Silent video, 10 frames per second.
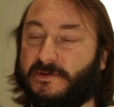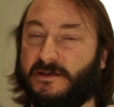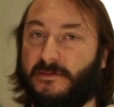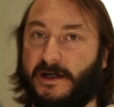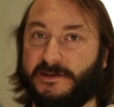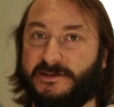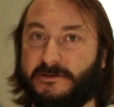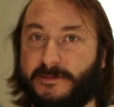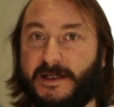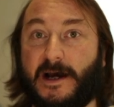model to
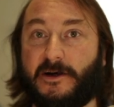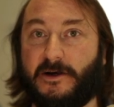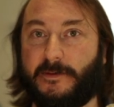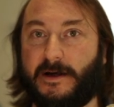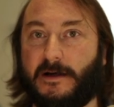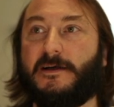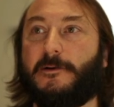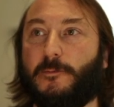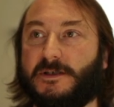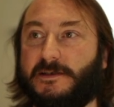be echoing
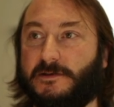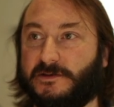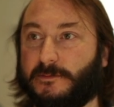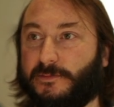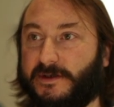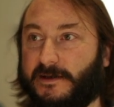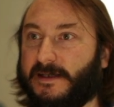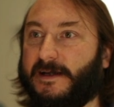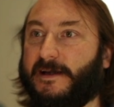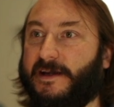what the user put in.
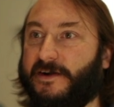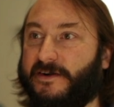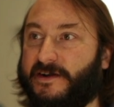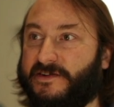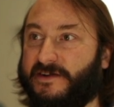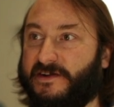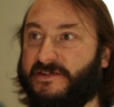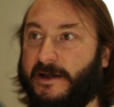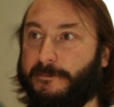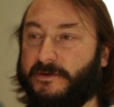Here is an
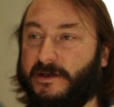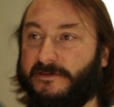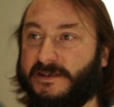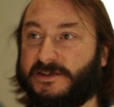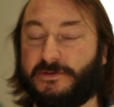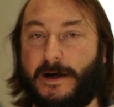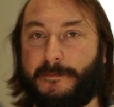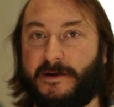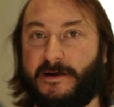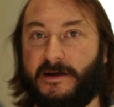example of it
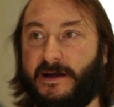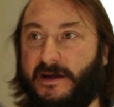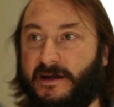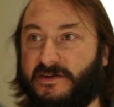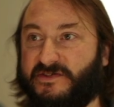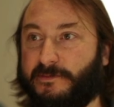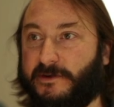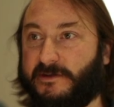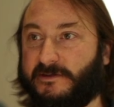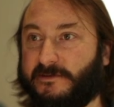dropping a
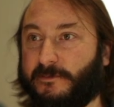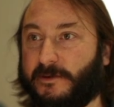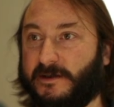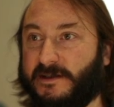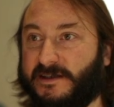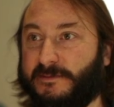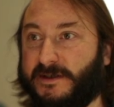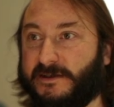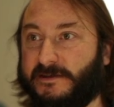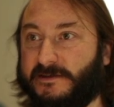small word in the
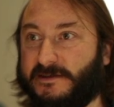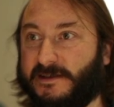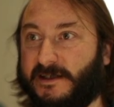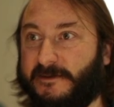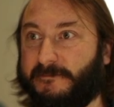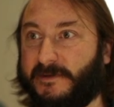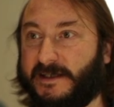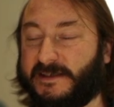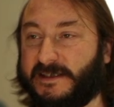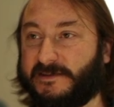middle. I
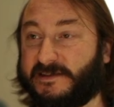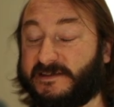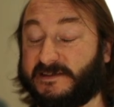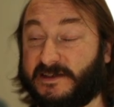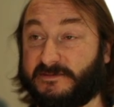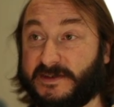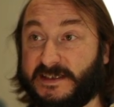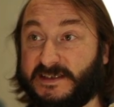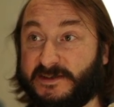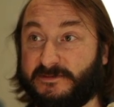think this is an
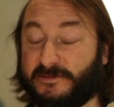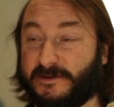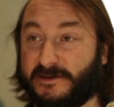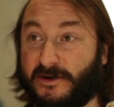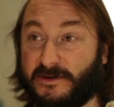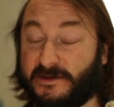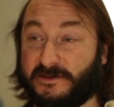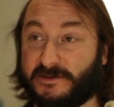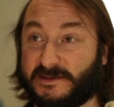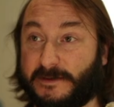infinitive or an article
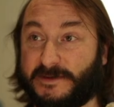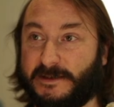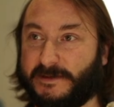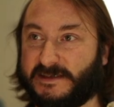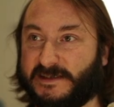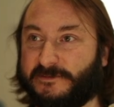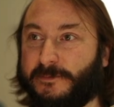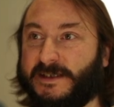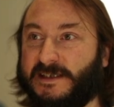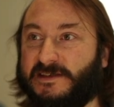or something, but it says we
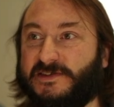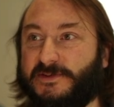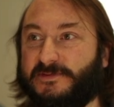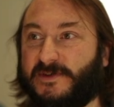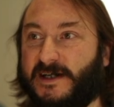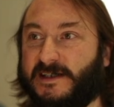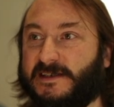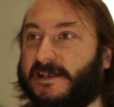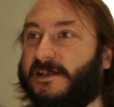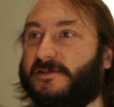need to find
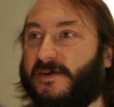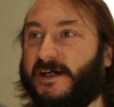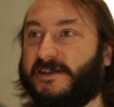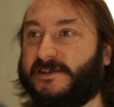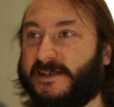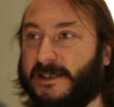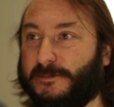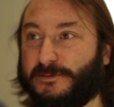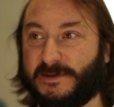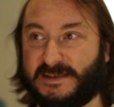file named
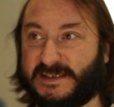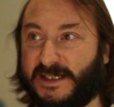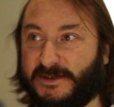rescale,